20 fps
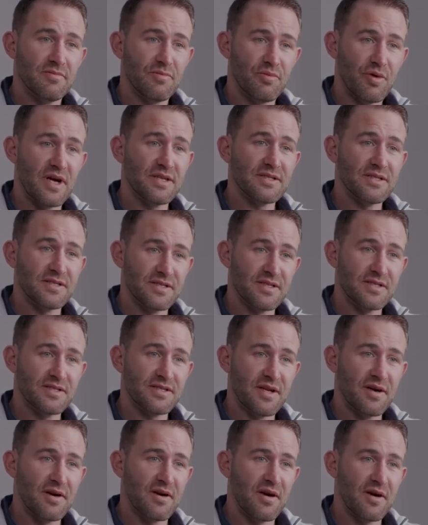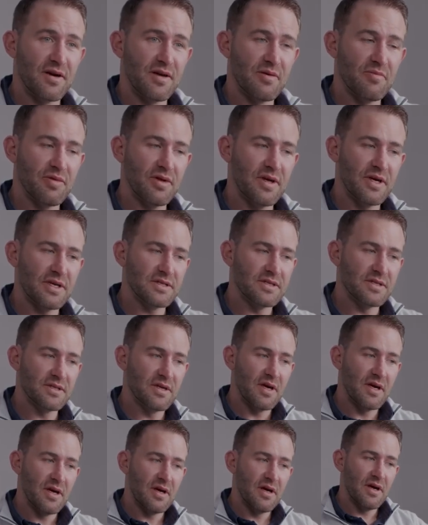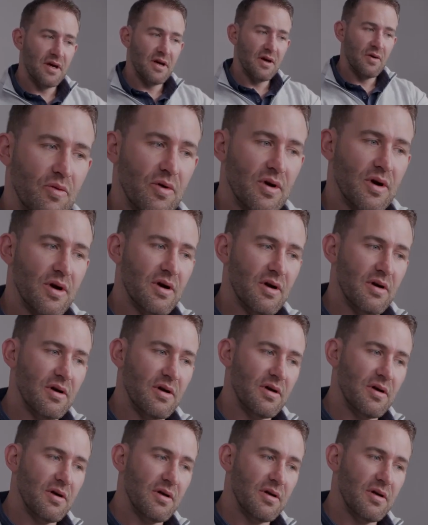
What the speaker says: processes that are already in place, where